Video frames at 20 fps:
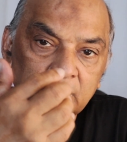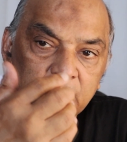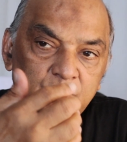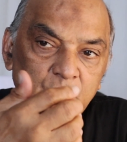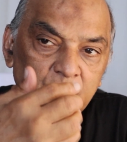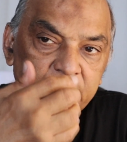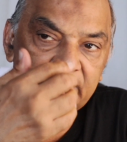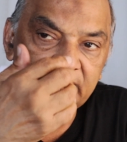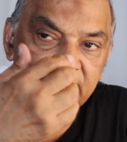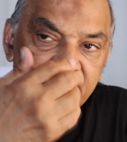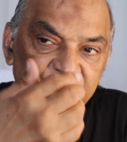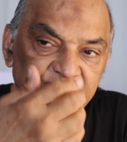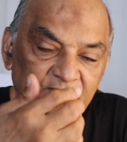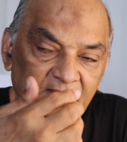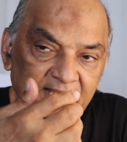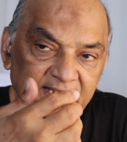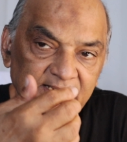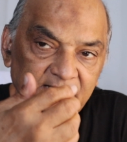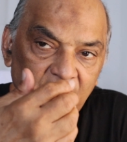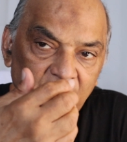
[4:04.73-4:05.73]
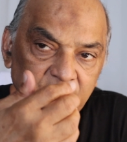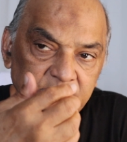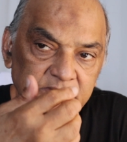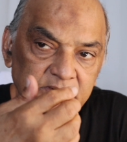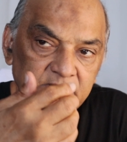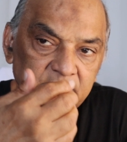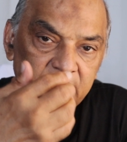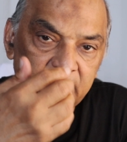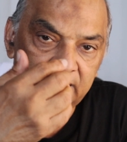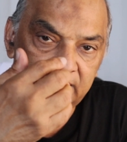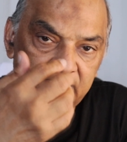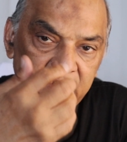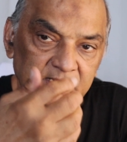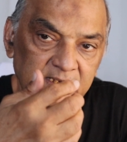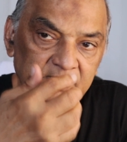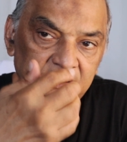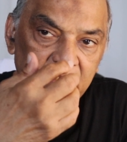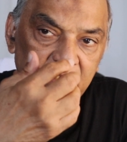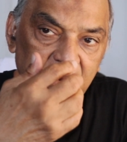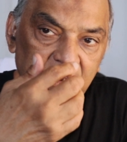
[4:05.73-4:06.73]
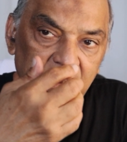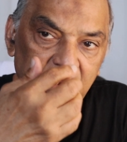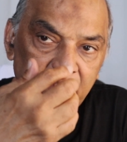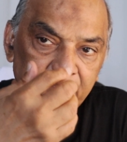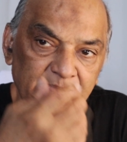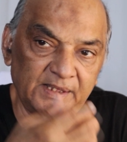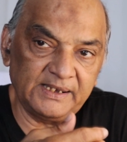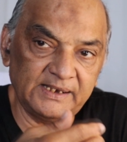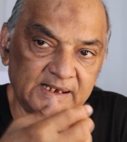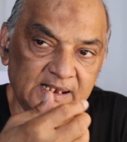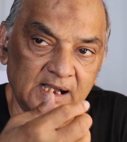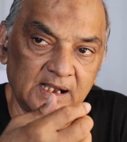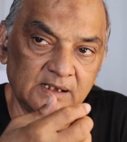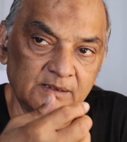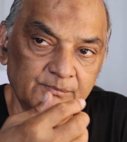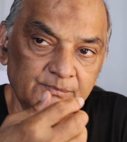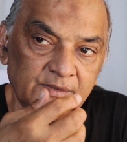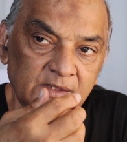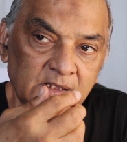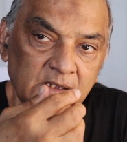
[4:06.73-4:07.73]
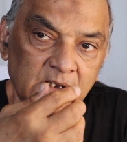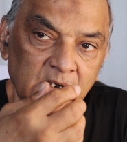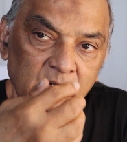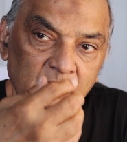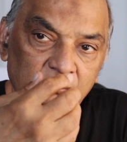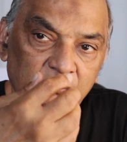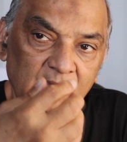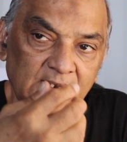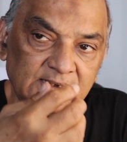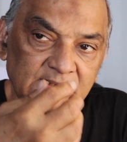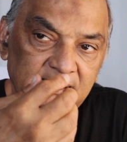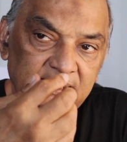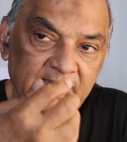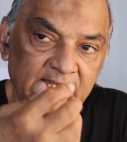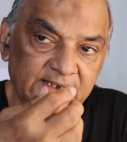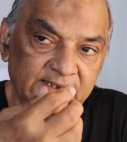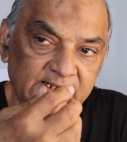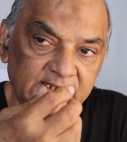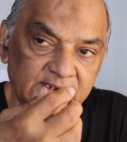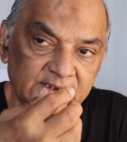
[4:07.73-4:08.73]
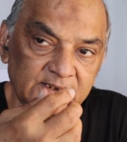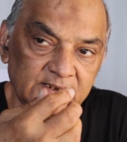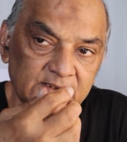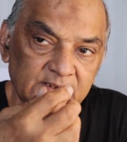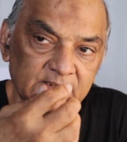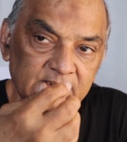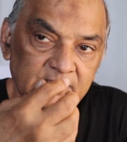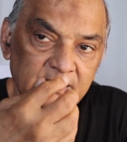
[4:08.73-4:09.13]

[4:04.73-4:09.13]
you can find out in America, one lady,